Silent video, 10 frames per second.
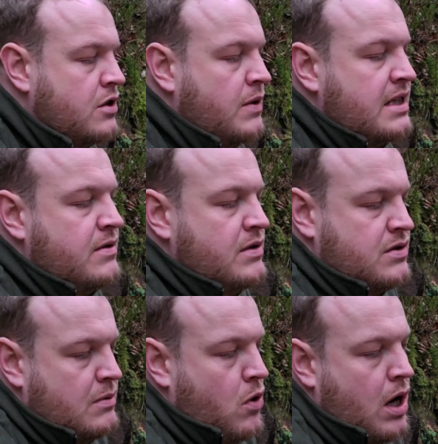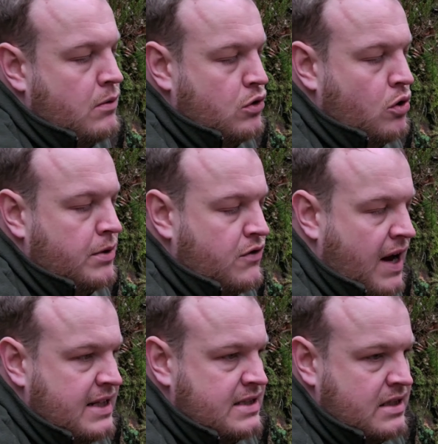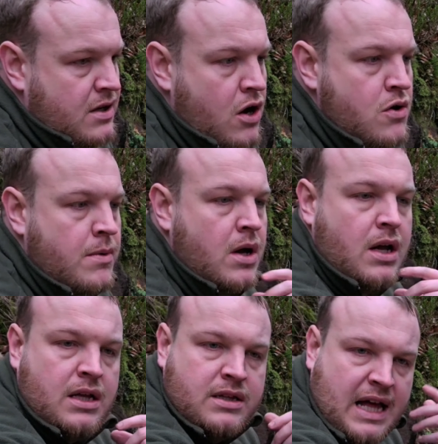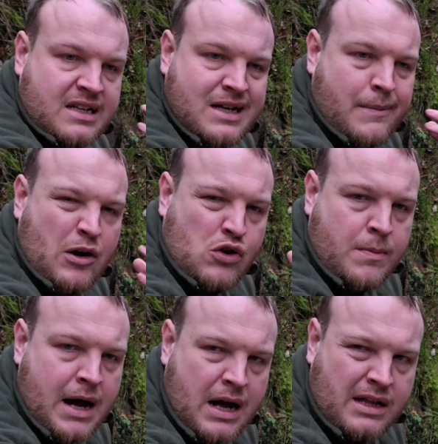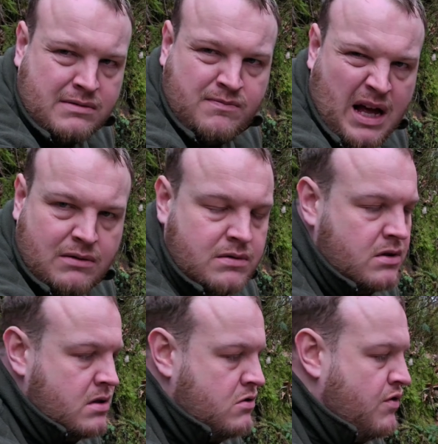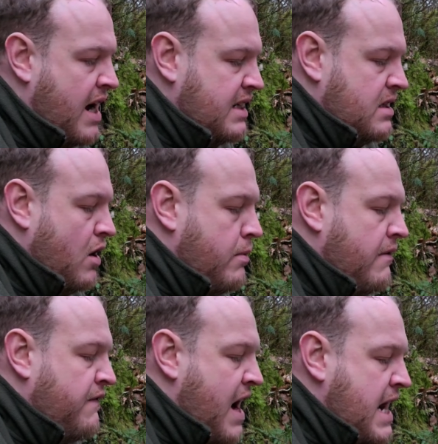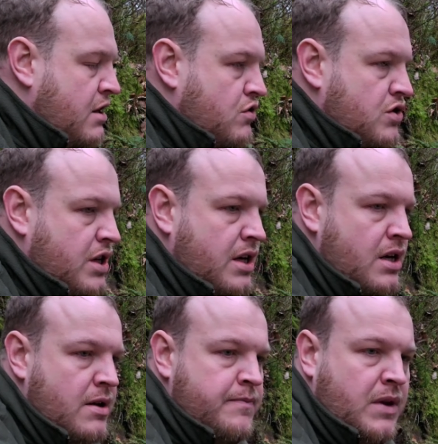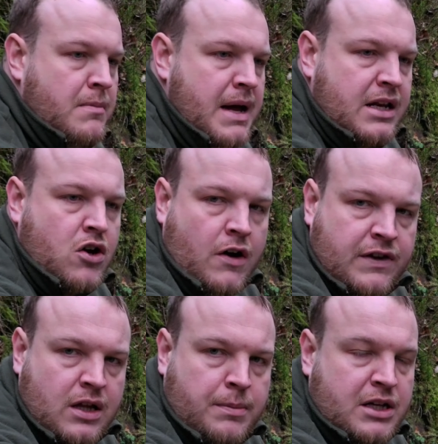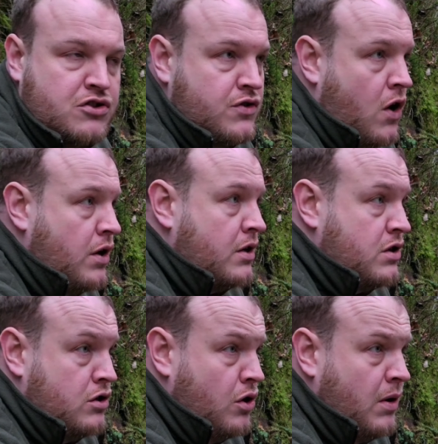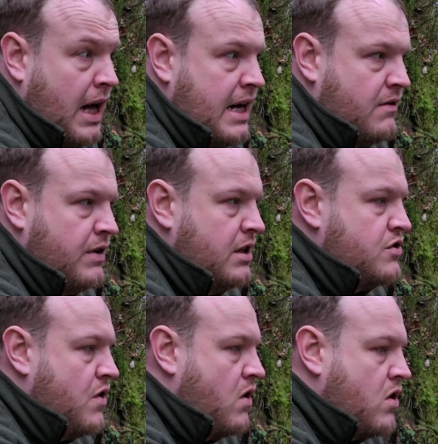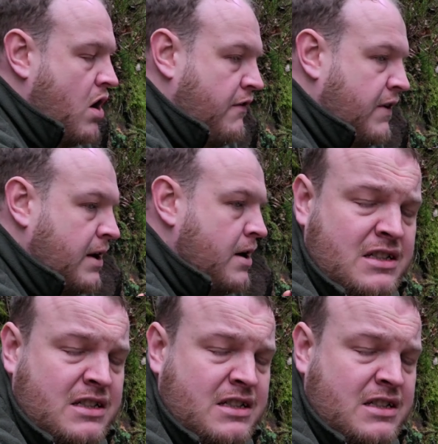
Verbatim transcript: So this is what I would normally grind it at home. Next time I'd come out, I'd, I'd grind it a little bit finer just to make the coffee a little bit stronger, because I do like a really strong coffee.